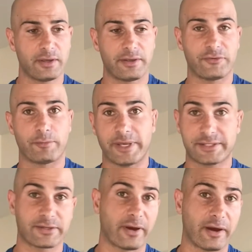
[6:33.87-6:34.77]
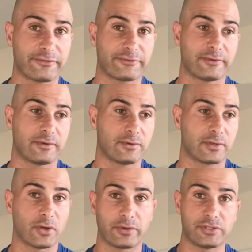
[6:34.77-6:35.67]
If you're pissed off,
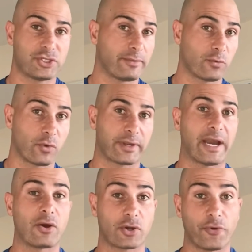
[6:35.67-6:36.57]
go to the gym and work out,